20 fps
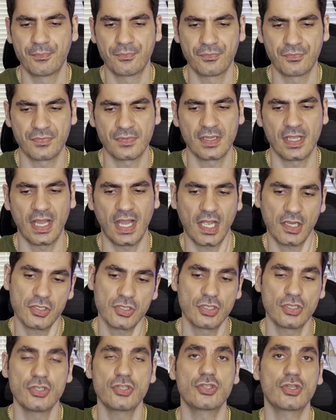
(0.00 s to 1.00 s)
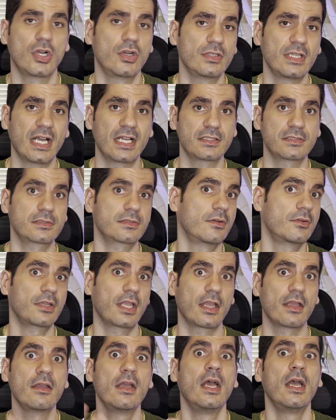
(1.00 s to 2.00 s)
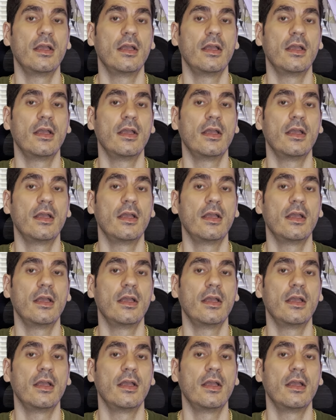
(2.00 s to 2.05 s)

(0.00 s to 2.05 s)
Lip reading: actually show that okay,